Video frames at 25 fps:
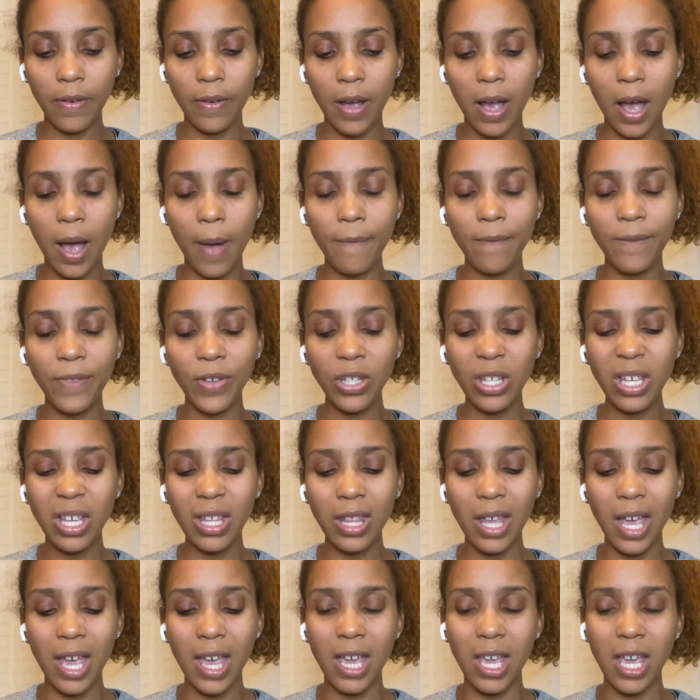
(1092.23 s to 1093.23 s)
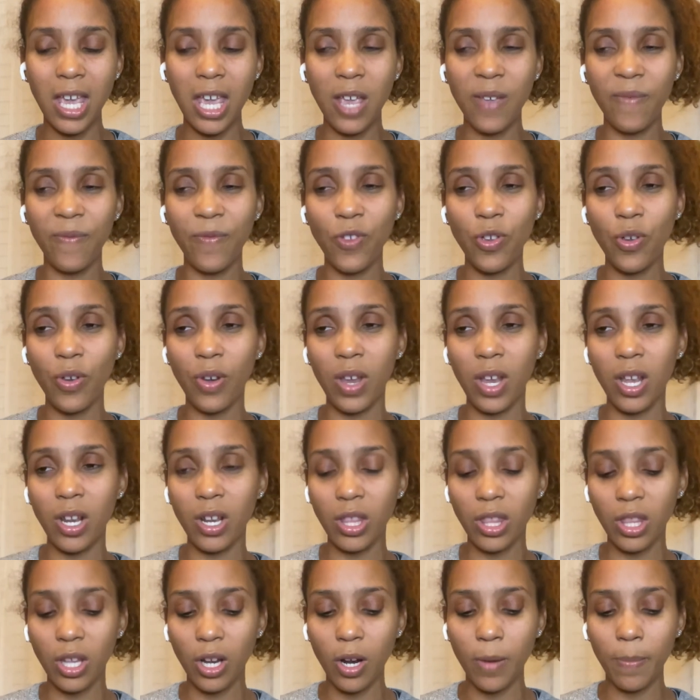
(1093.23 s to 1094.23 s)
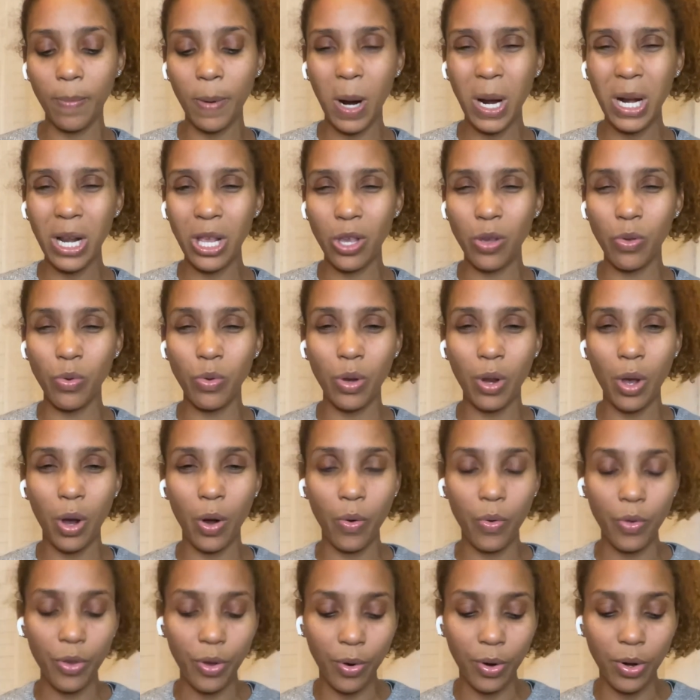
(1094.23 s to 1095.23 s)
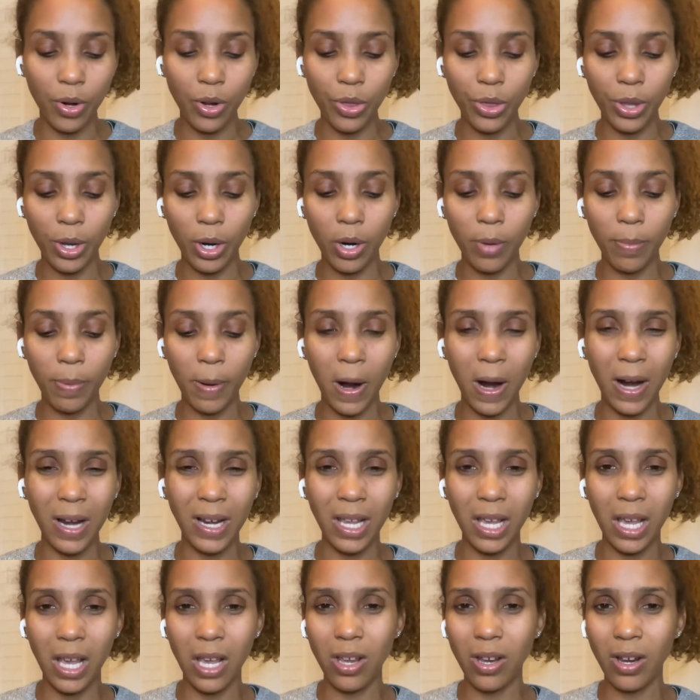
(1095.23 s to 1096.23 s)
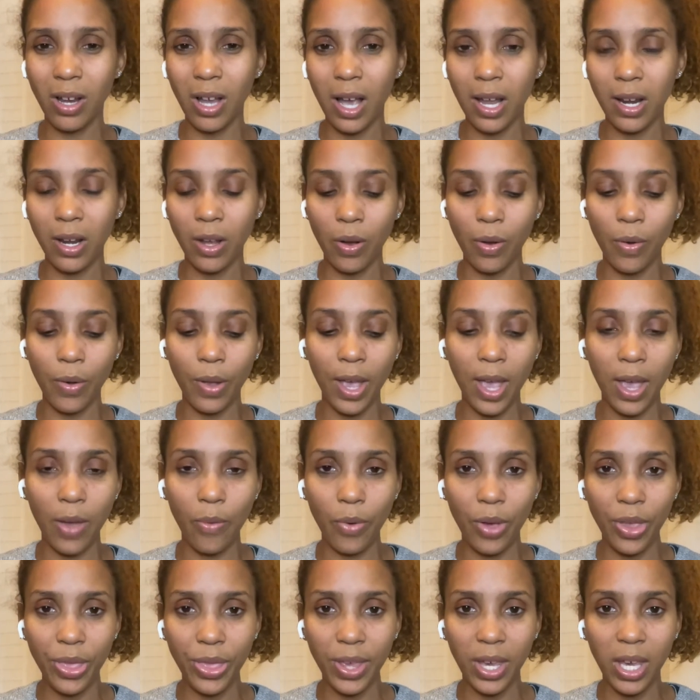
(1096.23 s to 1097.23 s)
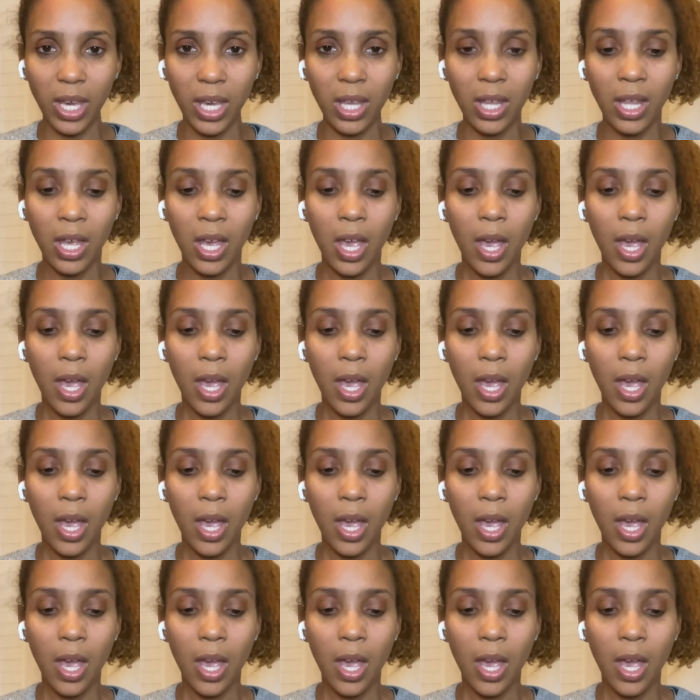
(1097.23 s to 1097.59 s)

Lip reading: I'm feeling like if you're in a third party, you know you're in a third party and you're kind of okay with it.